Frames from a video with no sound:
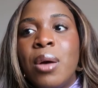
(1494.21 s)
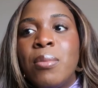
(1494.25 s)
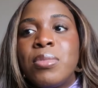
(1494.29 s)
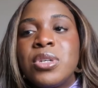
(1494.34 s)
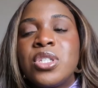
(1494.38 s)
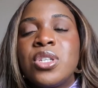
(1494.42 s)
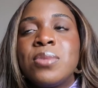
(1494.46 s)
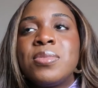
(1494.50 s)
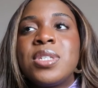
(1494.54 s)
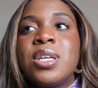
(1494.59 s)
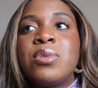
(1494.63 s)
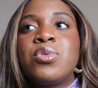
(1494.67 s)

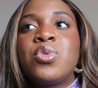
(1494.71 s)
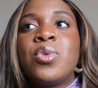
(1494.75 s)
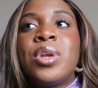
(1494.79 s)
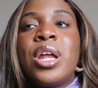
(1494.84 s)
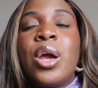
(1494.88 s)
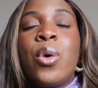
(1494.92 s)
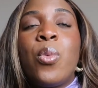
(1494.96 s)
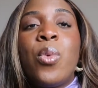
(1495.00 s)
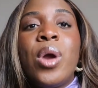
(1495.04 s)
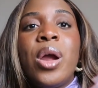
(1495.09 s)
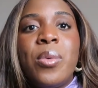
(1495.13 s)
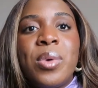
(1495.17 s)
but sometimes when
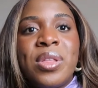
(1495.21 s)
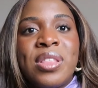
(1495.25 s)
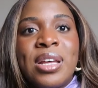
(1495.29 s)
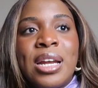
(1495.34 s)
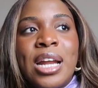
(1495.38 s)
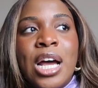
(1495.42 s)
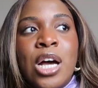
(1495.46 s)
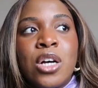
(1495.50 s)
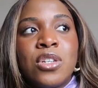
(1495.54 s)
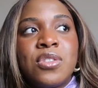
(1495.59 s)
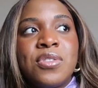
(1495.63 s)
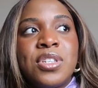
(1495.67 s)
I wear it with
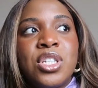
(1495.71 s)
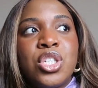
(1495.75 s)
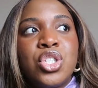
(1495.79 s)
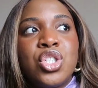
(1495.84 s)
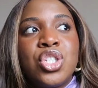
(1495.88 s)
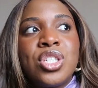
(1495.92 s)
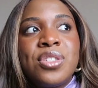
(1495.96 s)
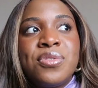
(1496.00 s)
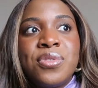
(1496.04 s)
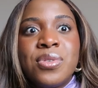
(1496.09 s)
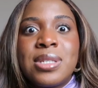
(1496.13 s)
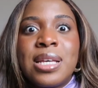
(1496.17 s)
an outfit, it
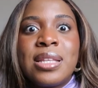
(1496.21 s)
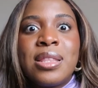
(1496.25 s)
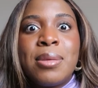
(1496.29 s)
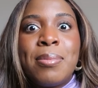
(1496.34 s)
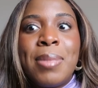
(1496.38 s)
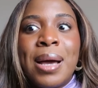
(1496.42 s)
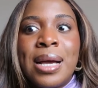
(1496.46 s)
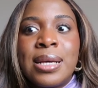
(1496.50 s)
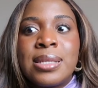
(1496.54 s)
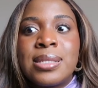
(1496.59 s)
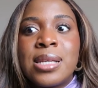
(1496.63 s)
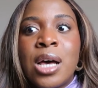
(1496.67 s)
just feels like the
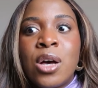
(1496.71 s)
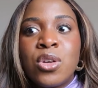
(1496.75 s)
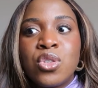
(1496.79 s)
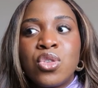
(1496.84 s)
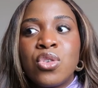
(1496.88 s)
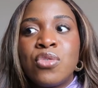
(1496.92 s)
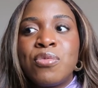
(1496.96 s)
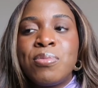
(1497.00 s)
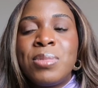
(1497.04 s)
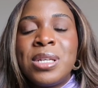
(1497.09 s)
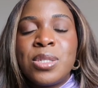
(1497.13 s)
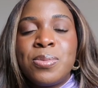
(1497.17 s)
bag is out
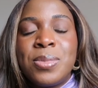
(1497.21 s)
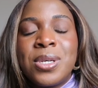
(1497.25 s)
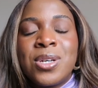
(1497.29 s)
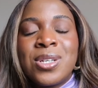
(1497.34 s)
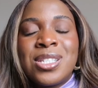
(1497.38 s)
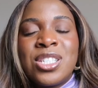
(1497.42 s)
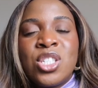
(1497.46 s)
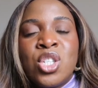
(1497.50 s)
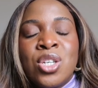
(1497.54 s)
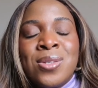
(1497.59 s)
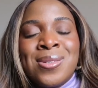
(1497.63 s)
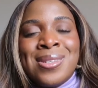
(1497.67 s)
of place
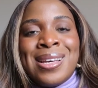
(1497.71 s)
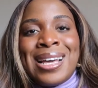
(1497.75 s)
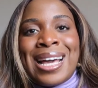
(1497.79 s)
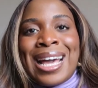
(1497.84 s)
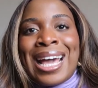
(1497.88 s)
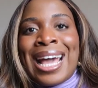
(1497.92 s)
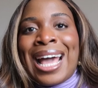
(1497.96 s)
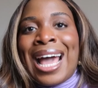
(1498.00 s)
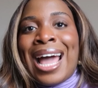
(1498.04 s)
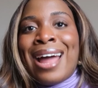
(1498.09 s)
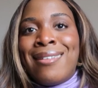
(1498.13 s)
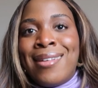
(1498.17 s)
because it doesn't
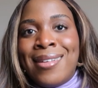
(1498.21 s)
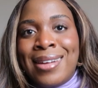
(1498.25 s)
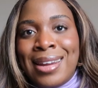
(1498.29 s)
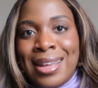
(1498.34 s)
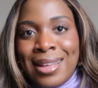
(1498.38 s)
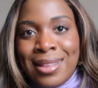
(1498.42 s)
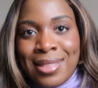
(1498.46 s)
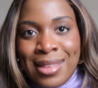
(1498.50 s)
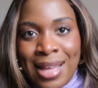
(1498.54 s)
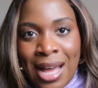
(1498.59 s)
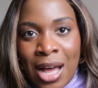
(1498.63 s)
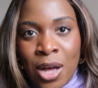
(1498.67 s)

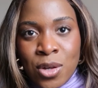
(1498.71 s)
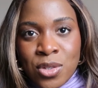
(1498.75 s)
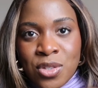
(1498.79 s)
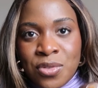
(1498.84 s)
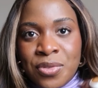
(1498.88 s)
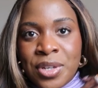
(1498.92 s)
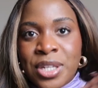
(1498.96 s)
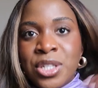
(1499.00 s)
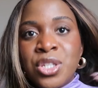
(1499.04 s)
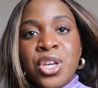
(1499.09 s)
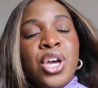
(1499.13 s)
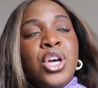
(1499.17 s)
carry the
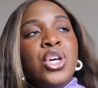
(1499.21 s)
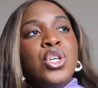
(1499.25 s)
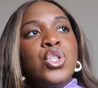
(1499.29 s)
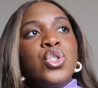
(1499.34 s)
outfit.